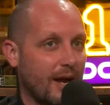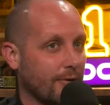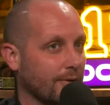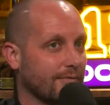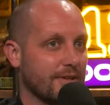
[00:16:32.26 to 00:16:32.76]

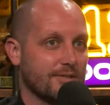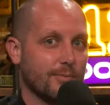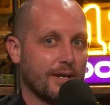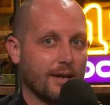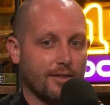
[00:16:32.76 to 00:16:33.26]
back or a defensive
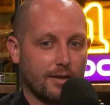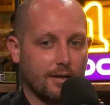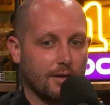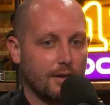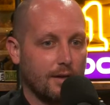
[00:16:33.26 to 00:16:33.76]
mid. I
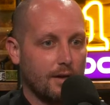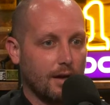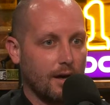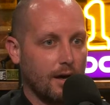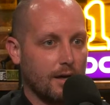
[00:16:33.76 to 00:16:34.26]
think
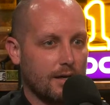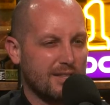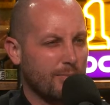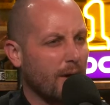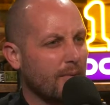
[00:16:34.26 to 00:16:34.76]

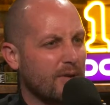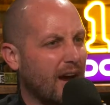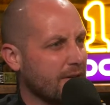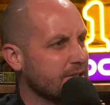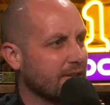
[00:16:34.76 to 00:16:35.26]
he's probably
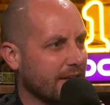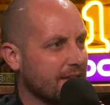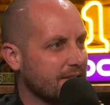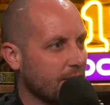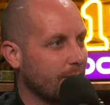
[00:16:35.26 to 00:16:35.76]
higher ceiling
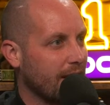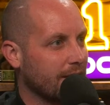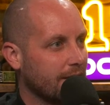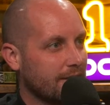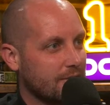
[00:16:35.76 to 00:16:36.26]
at center
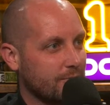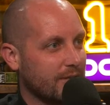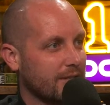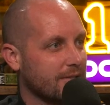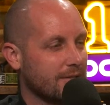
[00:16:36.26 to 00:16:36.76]
back just
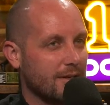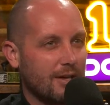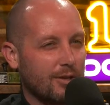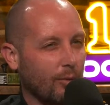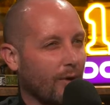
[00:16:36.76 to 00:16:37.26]
because
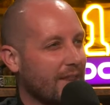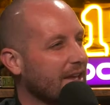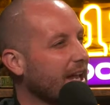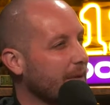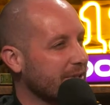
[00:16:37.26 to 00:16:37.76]
the way
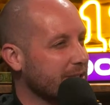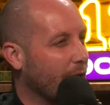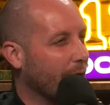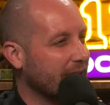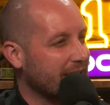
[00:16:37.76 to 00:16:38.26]
the game is
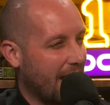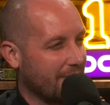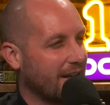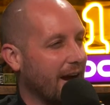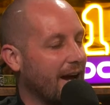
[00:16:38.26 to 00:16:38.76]
going. To
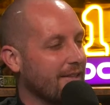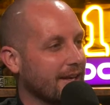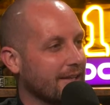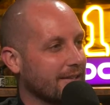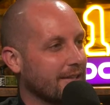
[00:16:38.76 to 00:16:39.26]
have a guy
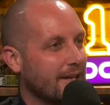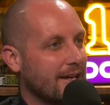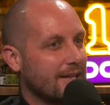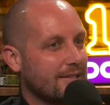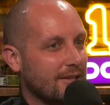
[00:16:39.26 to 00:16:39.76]
that can
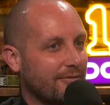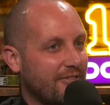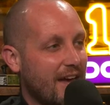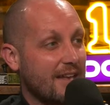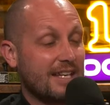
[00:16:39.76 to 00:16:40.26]

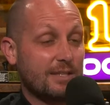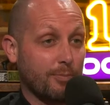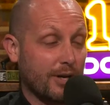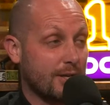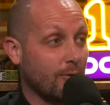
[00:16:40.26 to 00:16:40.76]
defend, he's
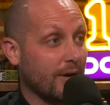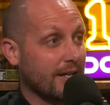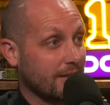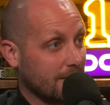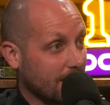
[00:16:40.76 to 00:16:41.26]
pretty
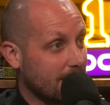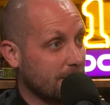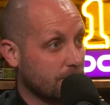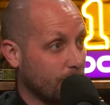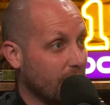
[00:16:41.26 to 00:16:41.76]
quick. Like he
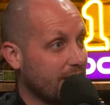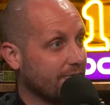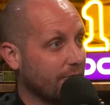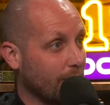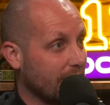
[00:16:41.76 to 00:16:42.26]
was
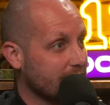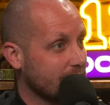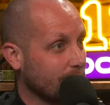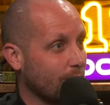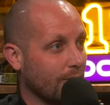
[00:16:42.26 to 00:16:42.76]
winning foot
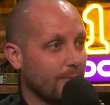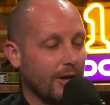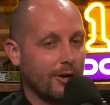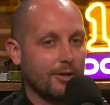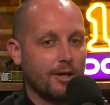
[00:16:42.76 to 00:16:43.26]
races with Corey
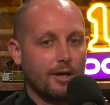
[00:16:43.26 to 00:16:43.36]
Baird.